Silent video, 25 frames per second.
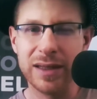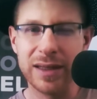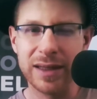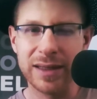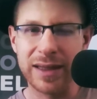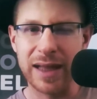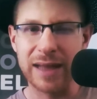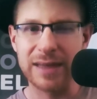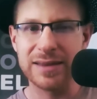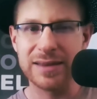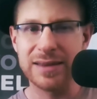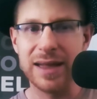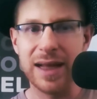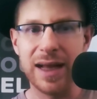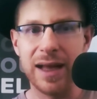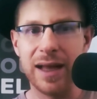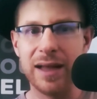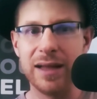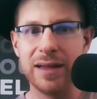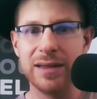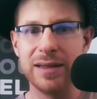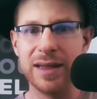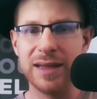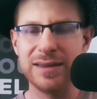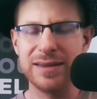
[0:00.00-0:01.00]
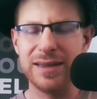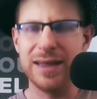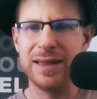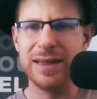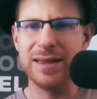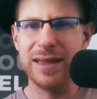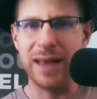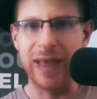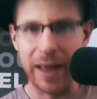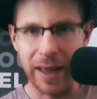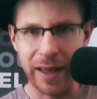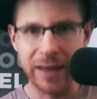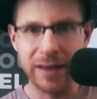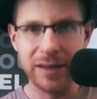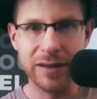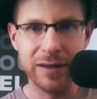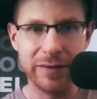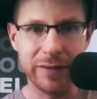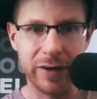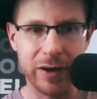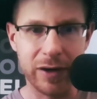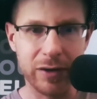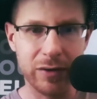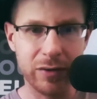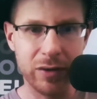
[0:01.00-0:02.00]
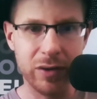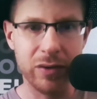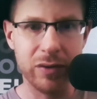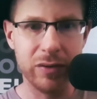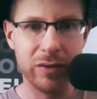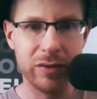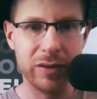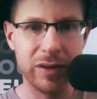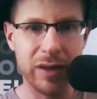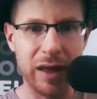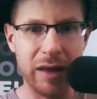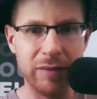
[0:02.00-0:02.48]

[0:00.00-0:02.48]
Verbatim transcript: Like, that's not, that's not the end of our growth.